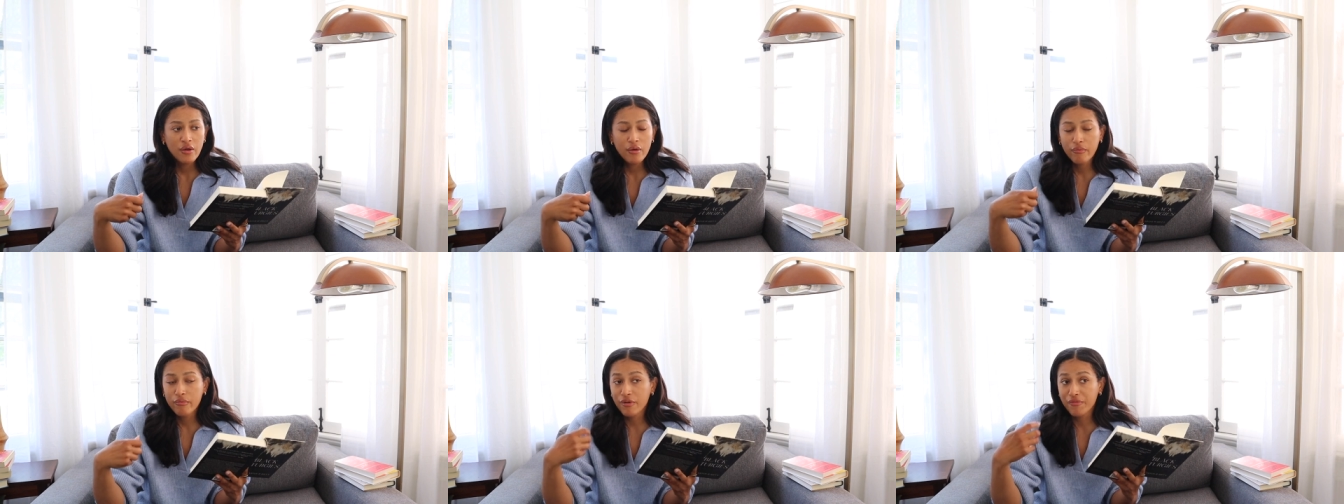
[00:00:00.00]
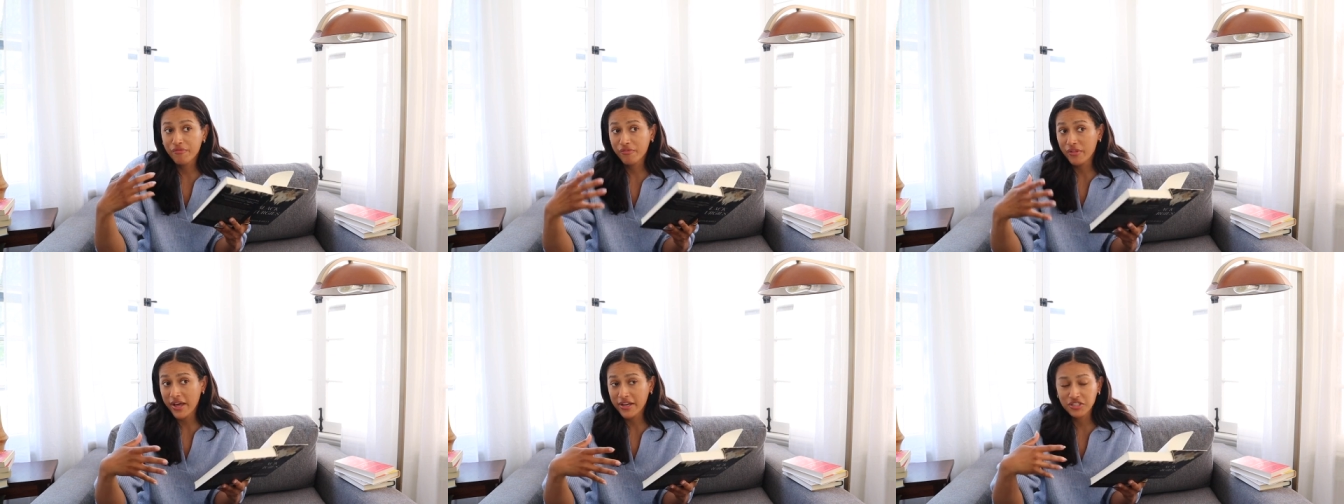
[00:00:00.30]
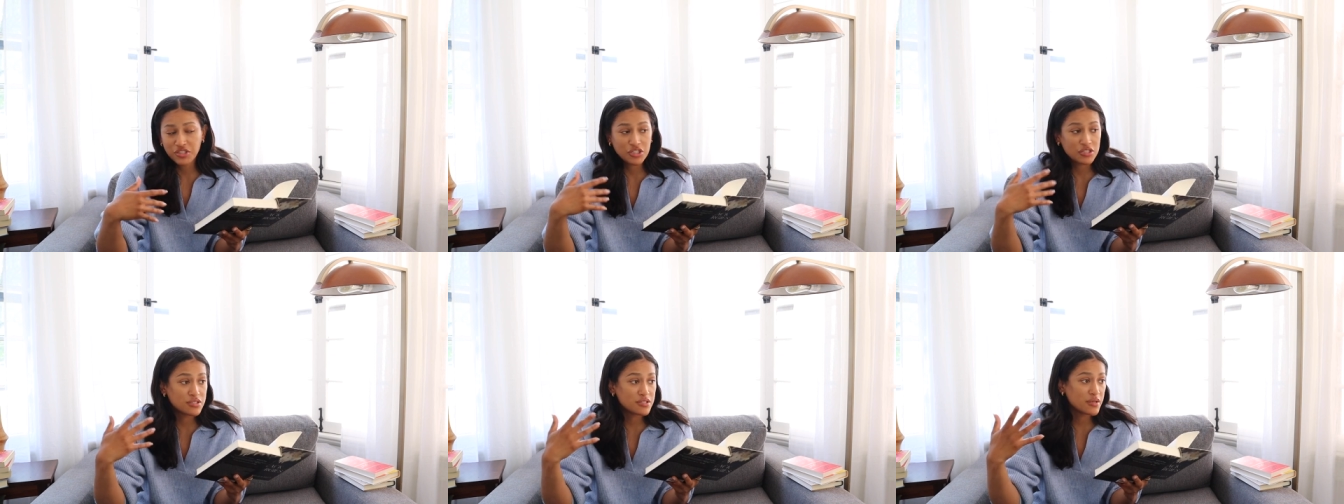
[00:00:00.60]

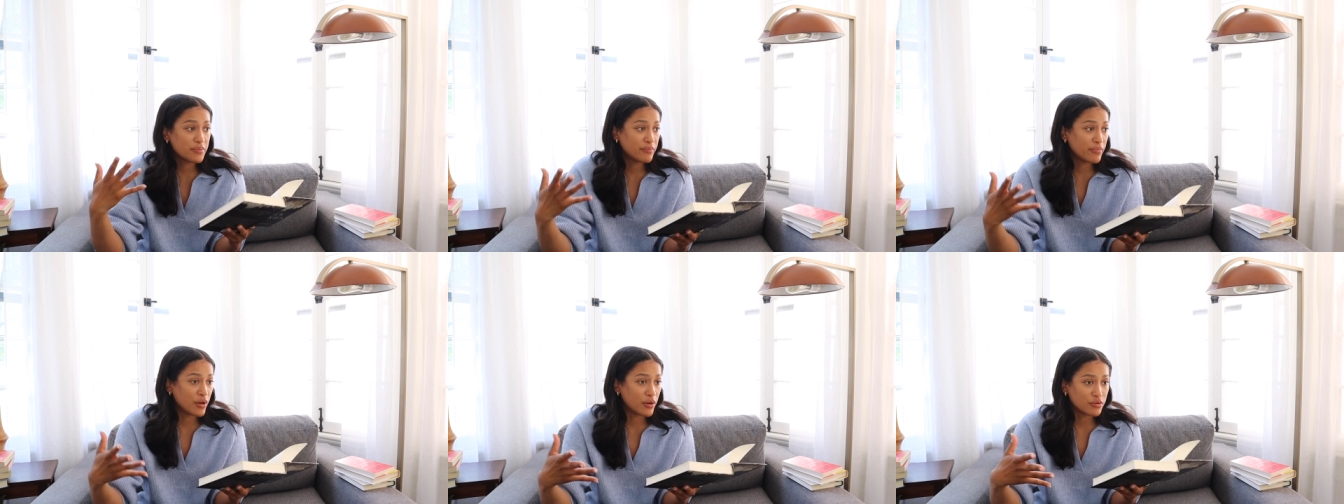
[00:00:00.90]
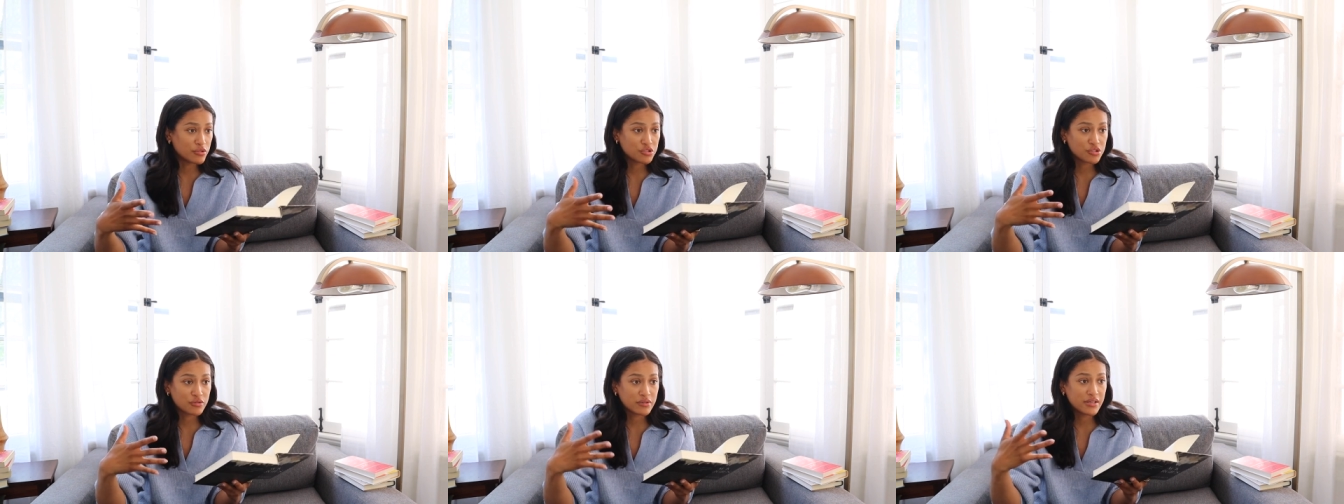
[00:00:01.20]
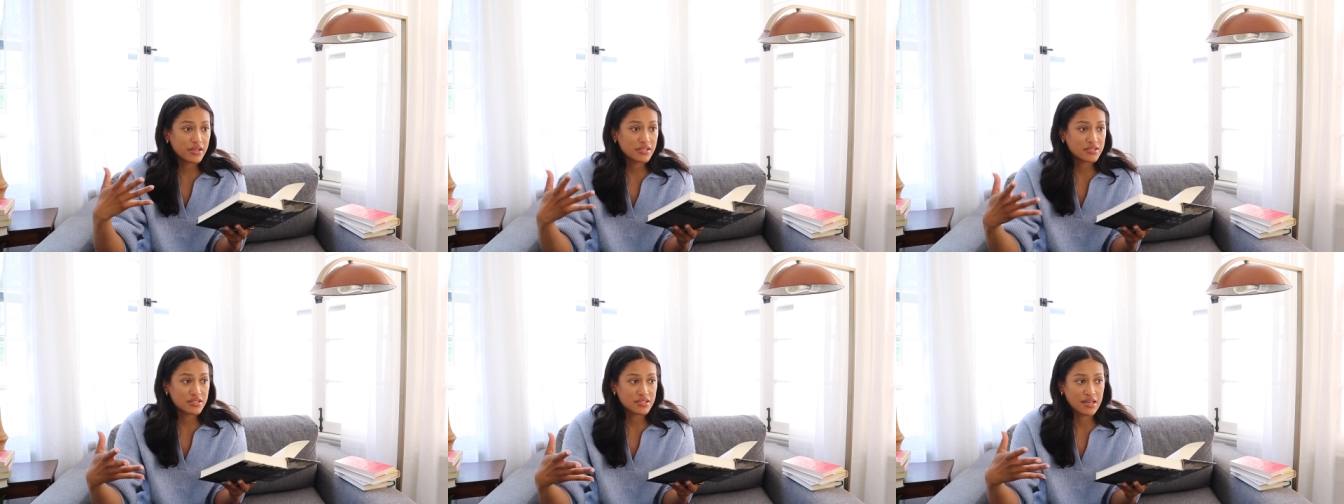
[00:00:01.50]
reflections and
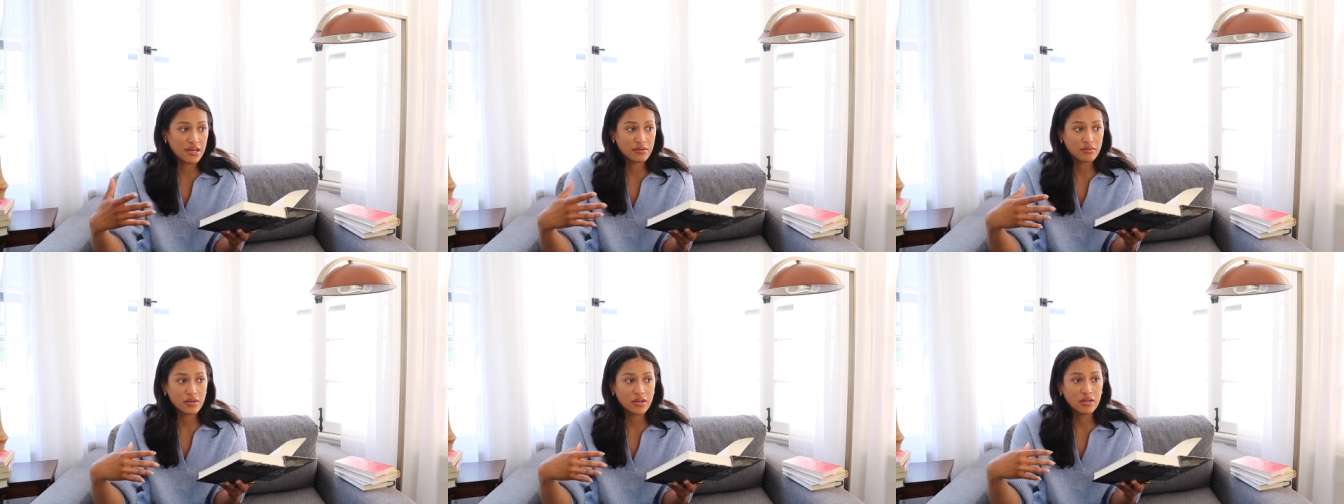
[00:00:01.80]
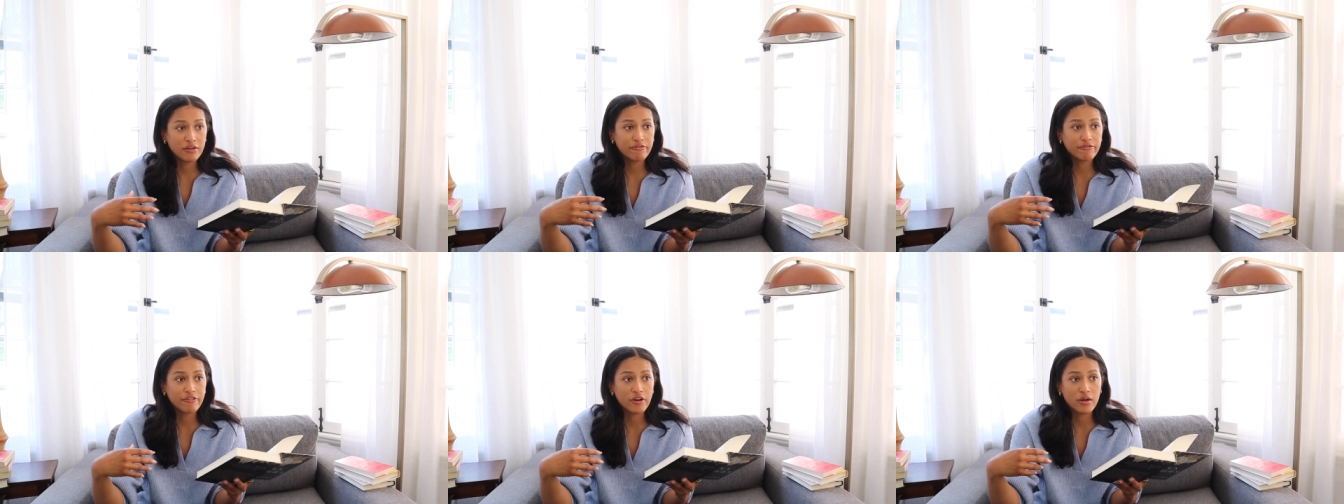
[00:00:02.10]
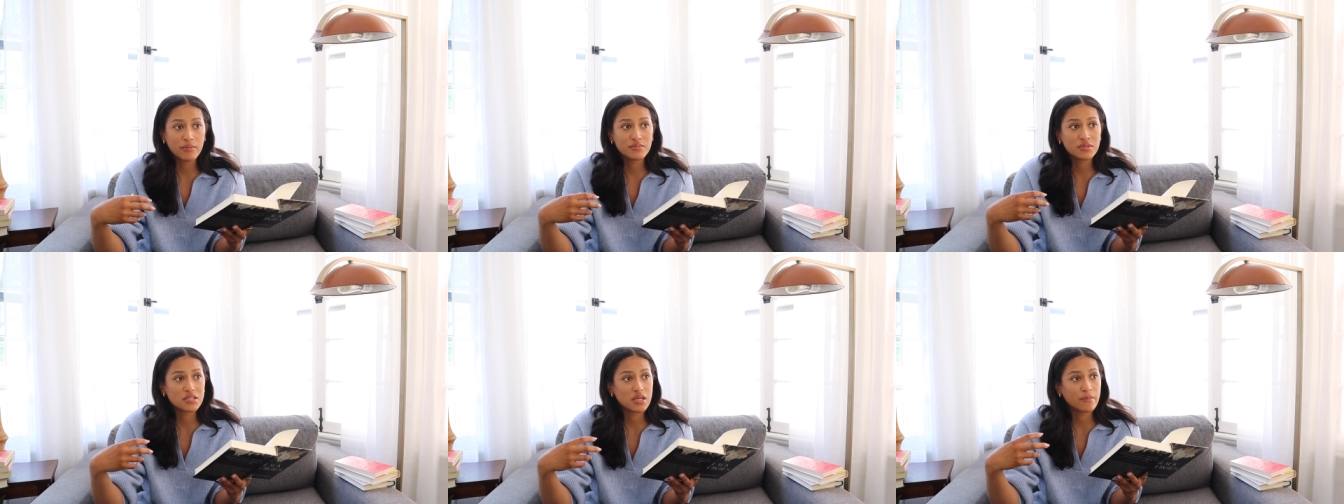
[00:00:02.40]
poetry, etc.,
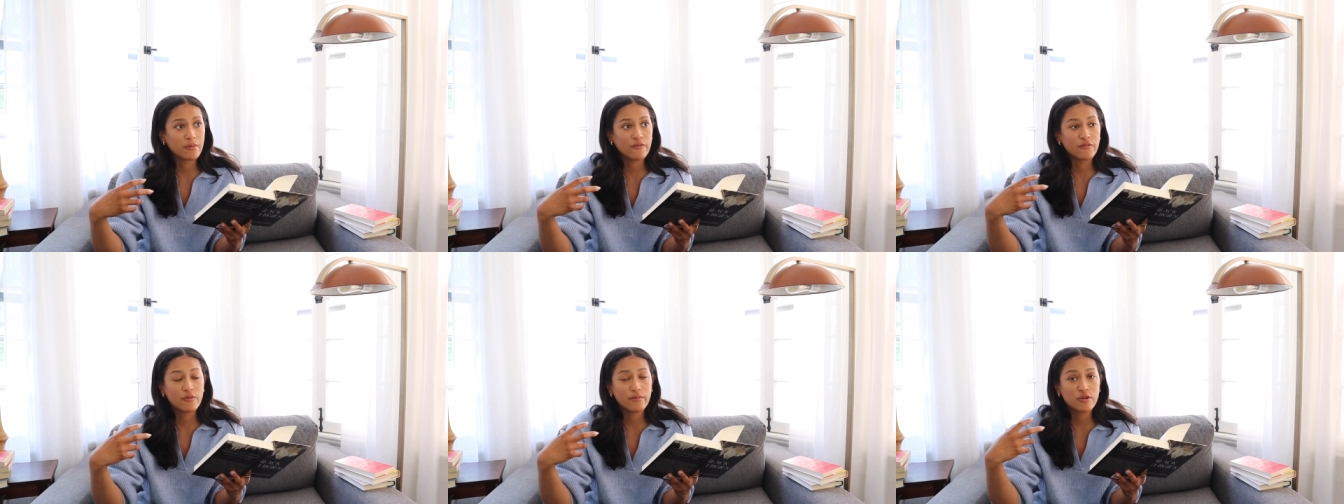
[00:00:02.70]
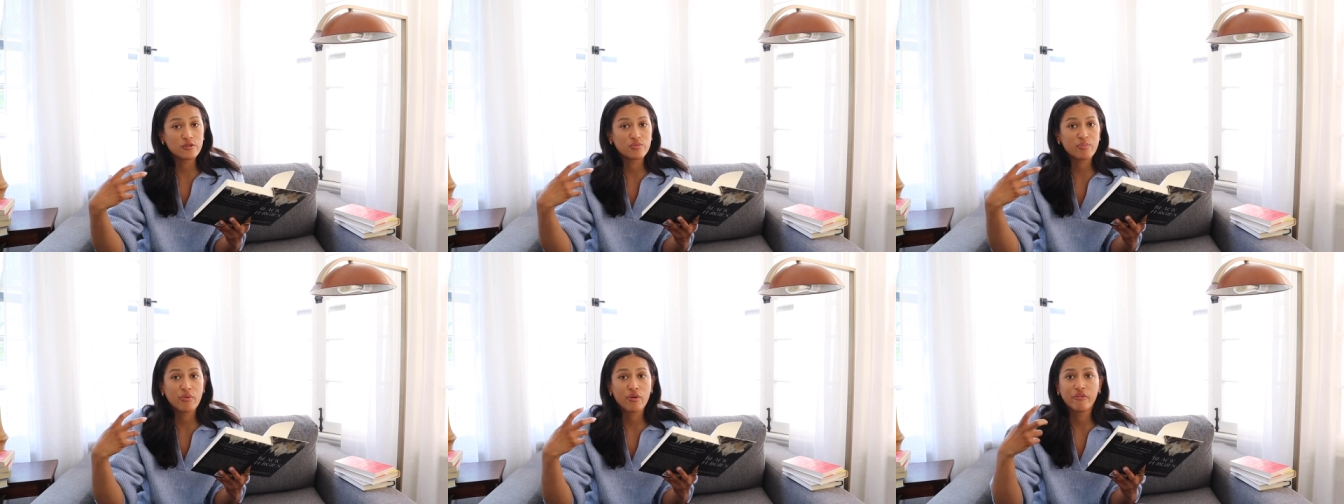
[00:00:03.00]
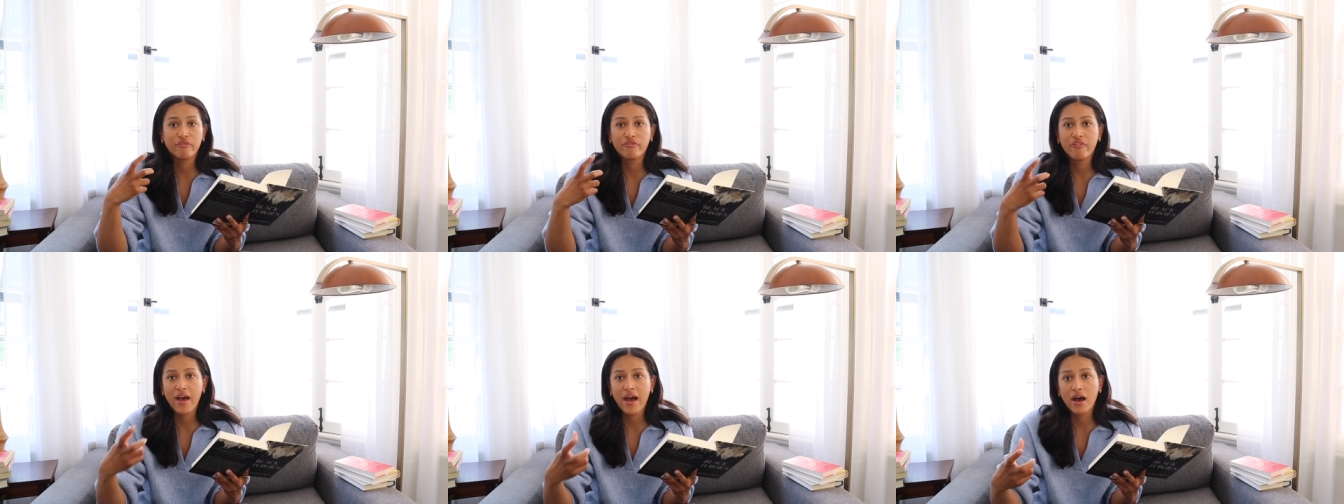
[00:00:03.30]
from some of the most
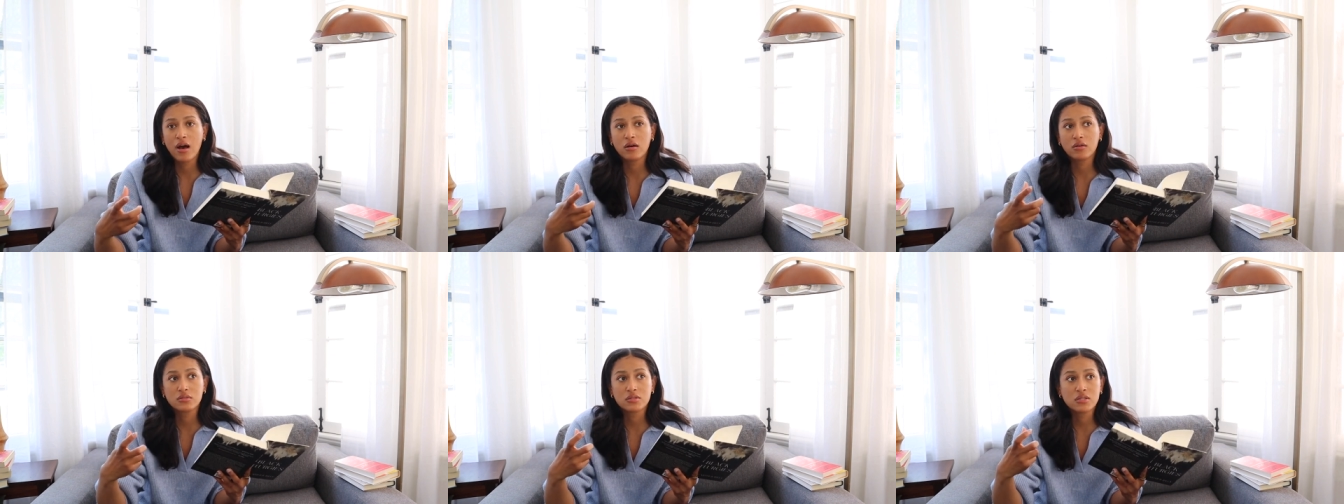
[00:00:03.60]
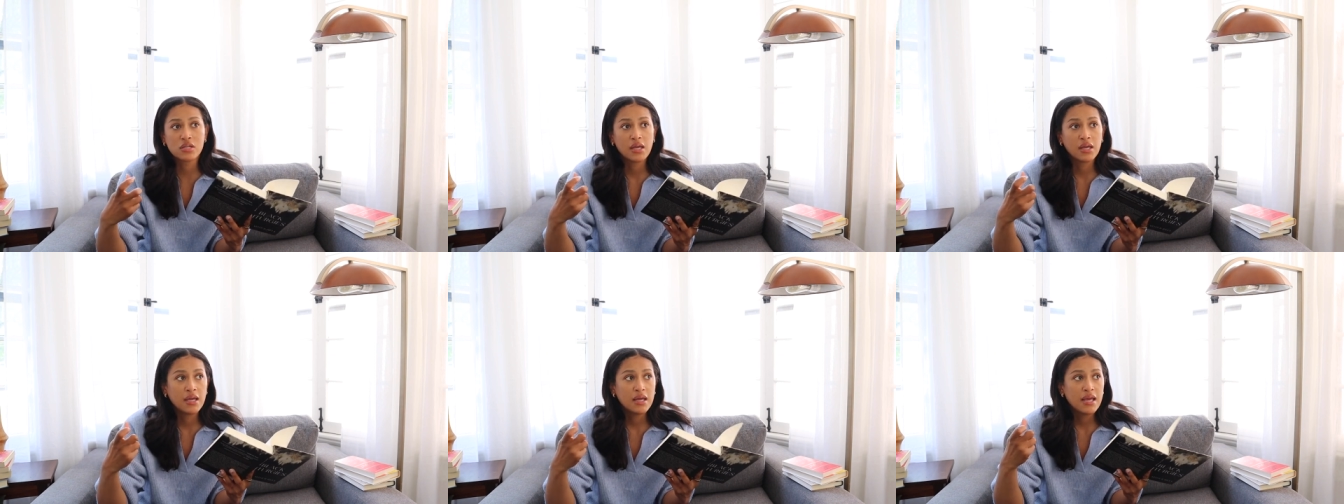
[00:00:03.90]
profound